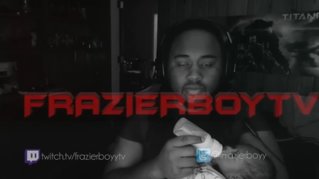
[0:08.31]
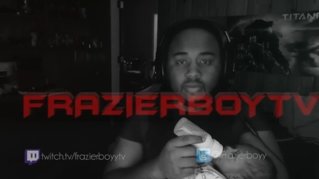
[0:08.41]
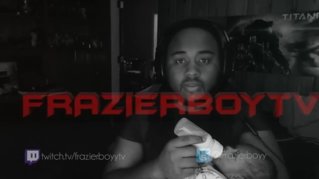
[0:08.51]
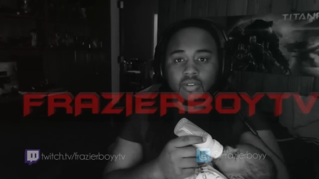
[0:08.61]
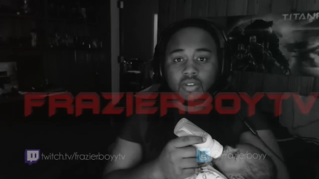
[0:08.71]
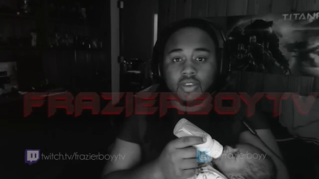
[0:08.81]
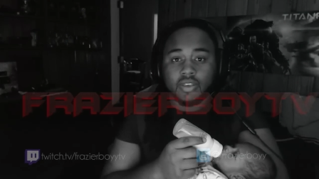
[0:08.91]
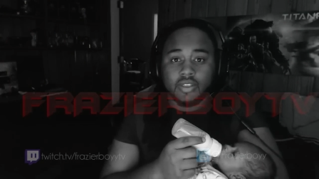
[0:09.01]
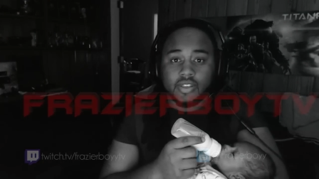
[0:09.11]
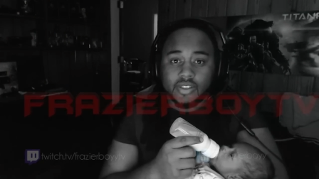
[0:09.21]
get fresh,
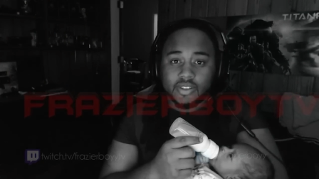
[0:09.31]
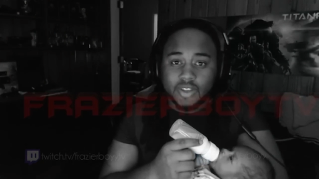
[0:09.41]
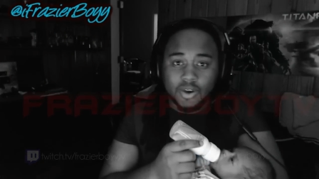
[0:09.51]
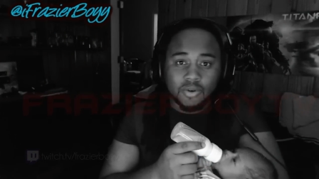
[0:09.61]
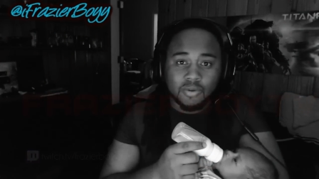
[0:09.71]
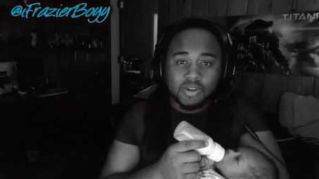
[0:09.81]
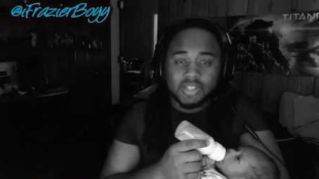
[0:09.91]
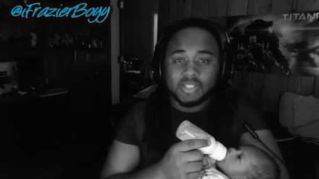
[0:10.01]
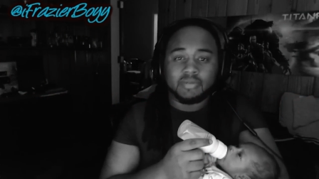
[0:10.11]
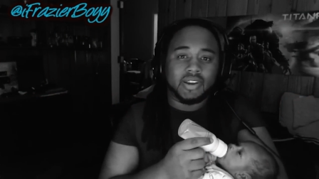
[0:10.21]
got flow. Yo, what
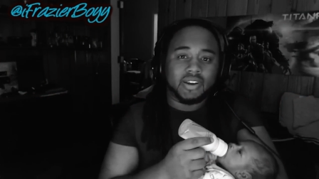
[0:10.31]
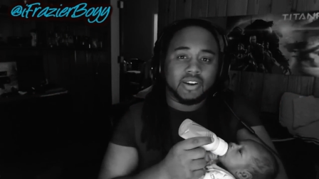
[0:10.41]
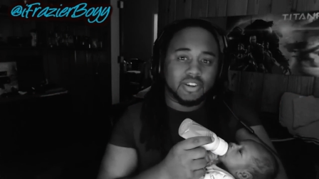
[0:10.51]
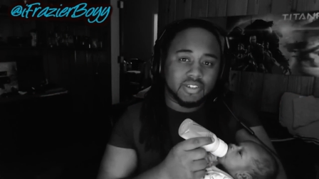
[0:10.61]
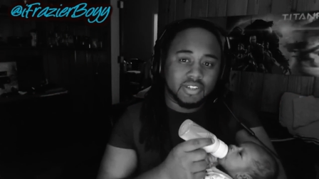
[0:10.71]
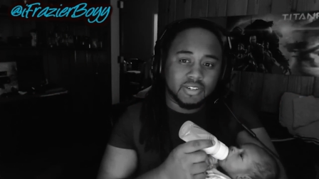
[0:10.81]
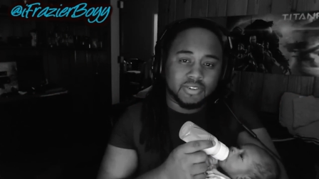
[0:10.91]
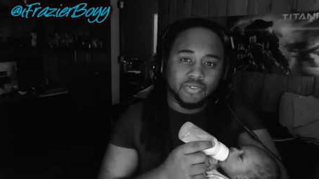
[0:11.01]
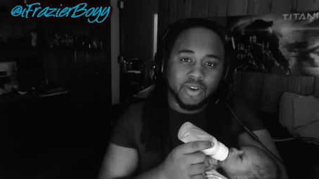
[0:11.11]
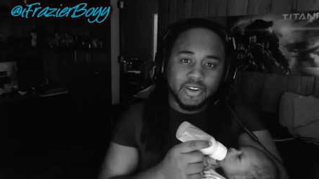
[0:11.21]
is up, nerds? This is
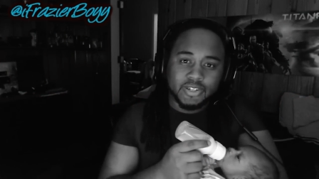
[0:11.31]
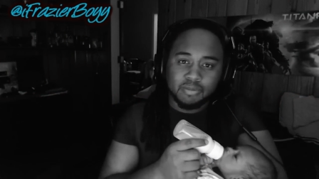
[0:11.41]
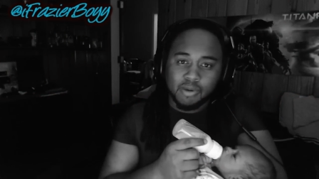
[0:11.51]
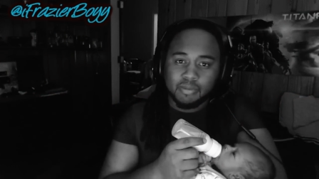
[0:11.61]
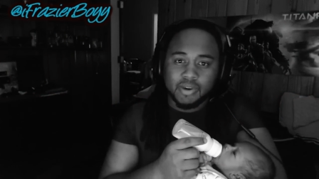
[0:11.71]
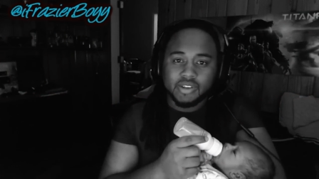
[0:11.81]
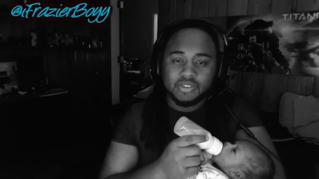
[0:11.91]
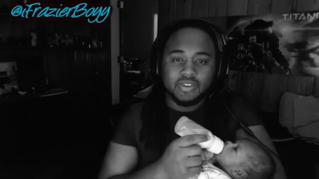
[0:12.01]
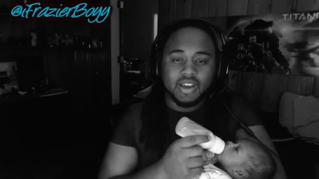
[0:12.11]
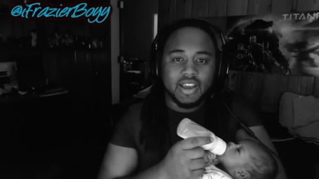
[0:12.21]
Frazier, Boy bringing
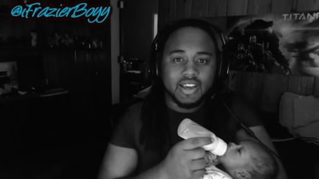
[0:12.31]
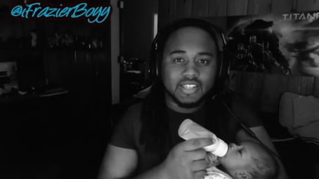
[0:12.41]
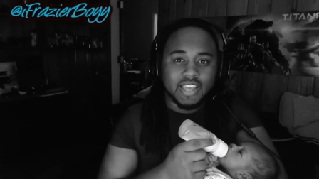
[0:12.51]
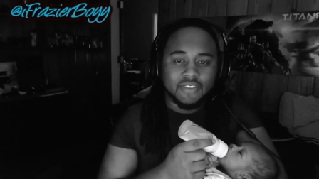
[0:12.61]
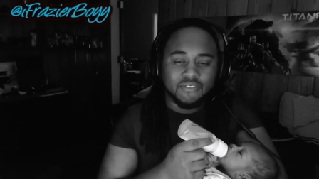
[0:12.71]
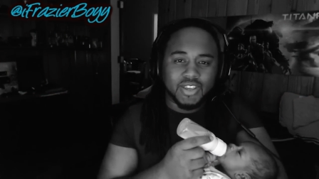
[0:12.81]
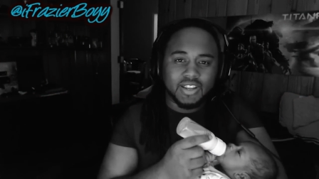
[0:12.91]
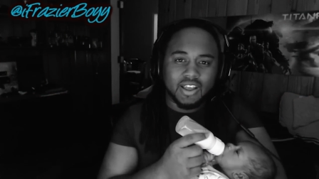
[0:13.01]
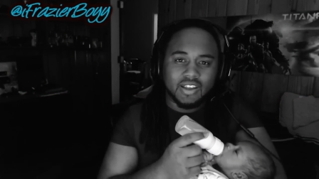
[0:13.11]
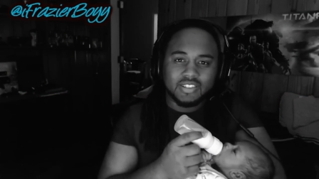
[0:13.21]
you guys a
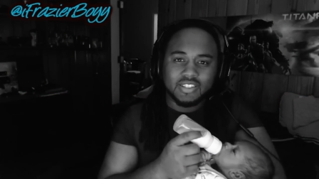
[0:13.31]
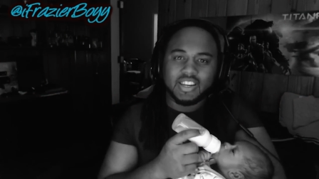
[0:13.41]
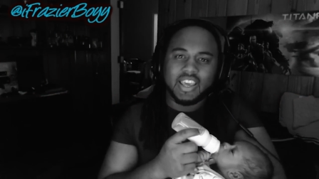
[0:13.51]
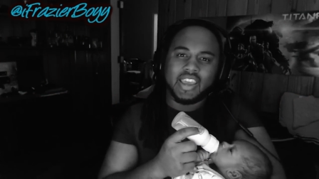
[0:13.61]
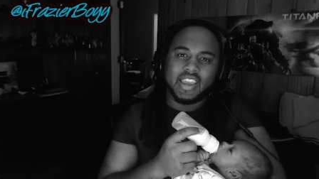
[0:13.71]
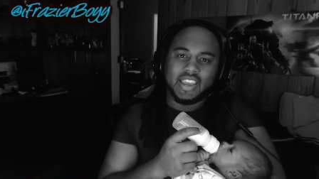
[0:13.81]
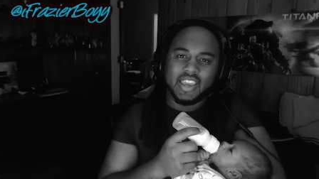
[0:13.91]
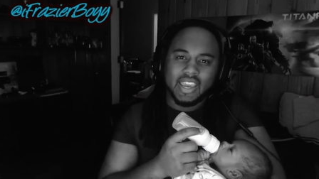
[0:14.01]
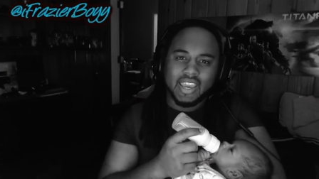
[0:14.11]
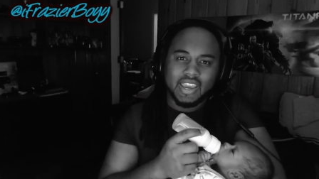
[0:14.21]
vlog today,
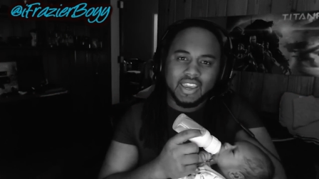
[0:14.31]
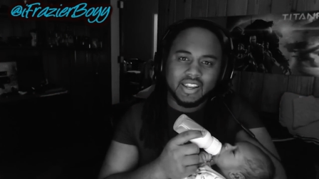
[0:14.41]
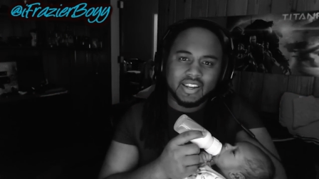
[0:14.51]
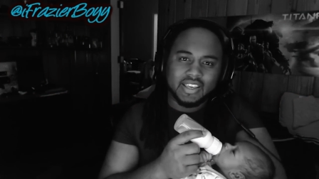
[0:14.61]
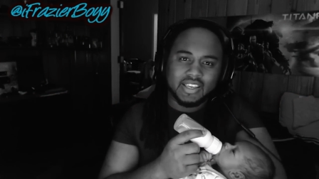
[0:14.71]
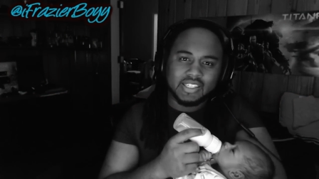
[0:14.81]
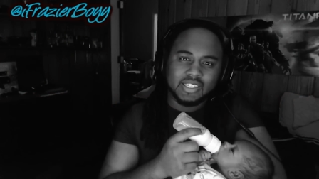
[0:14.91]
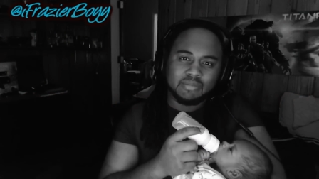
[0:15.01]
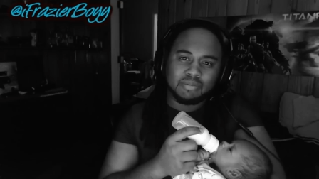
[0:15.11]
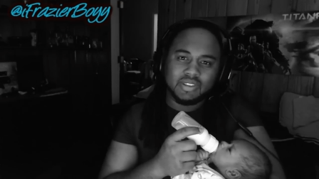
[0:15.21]
and it's
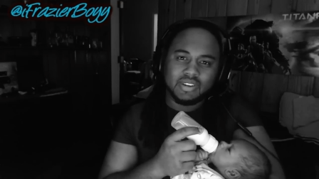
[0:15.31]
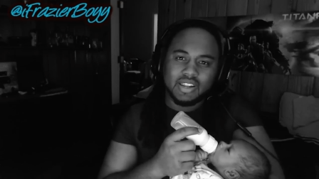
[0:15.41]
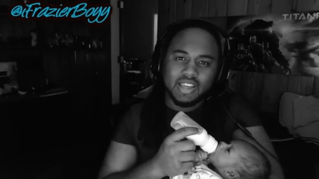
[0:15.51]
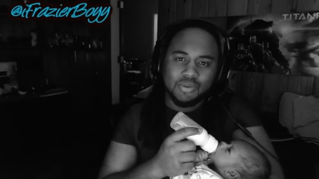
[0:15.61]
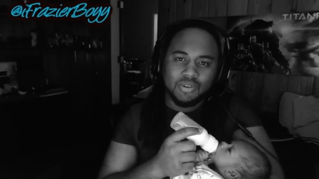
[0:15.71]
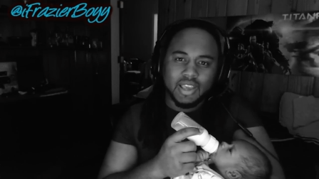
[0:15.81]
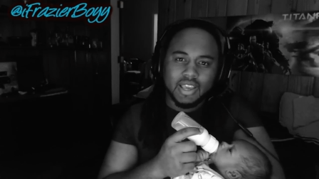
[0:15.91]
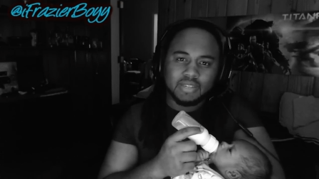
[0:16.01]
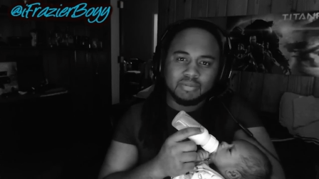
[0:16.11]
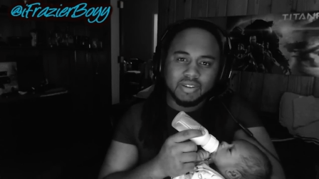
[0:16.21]
something I want to
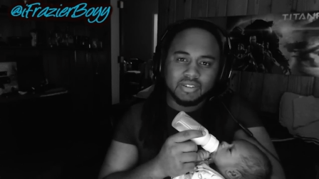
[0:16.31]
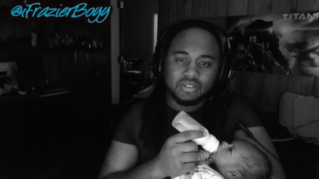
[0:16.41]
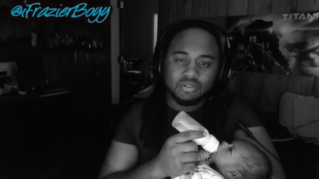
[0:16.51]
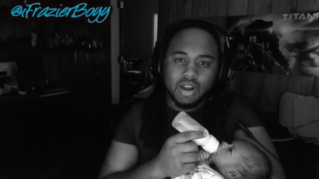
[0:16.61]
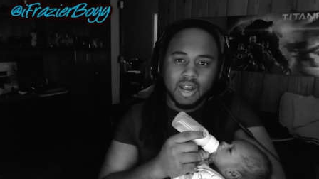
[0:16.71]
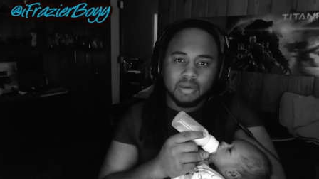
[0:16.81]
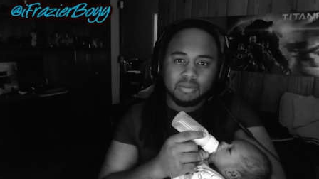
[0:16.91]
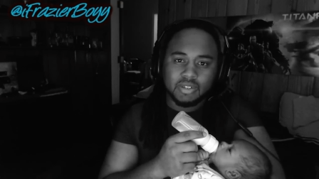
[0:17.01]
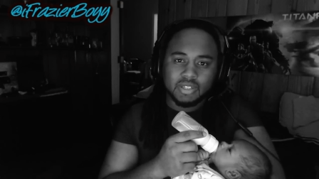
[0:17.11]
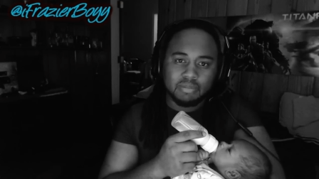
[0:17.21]
ask my
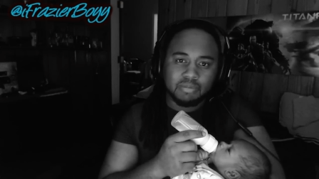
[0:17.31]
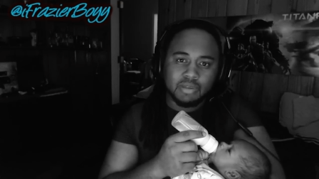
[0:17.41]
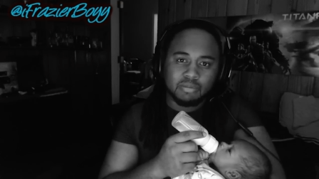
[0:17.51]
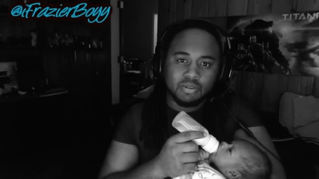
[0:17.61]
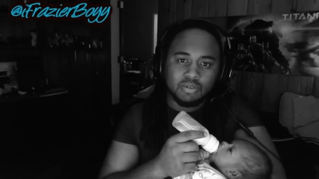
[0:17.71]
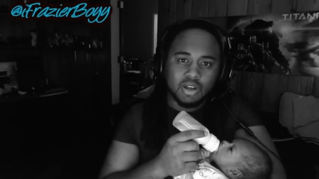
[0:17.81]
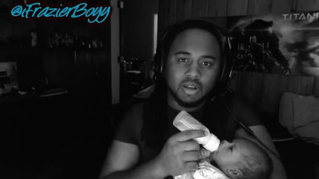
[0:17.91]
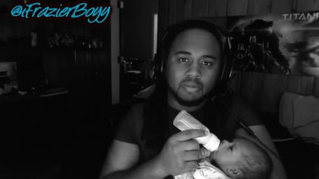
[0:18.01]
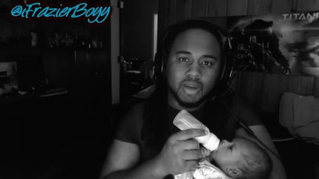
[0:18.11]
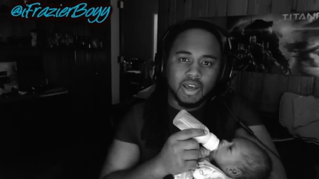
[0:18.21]
subscribers and people who
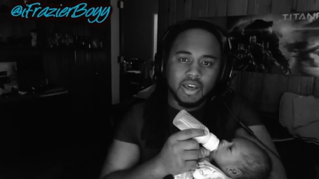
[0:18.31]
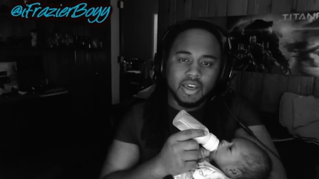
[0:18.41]
come by